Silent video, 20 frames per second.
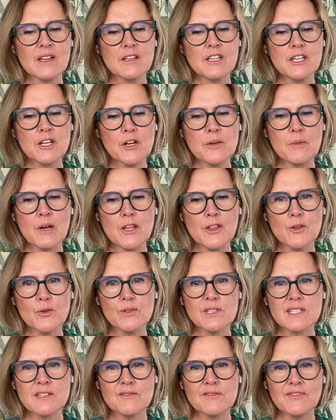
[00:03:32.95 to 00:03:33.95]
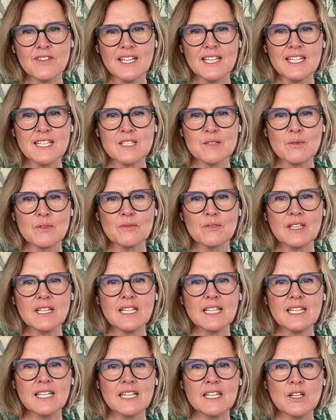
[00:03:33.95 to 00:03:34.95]
You know, my thoughts and feelings were
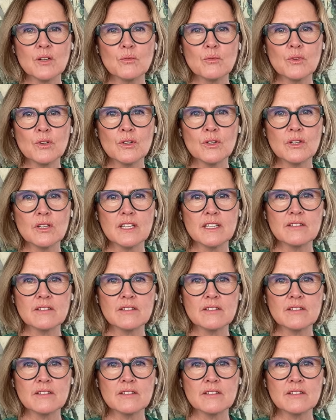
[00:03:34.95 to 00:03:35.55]
really in a whirl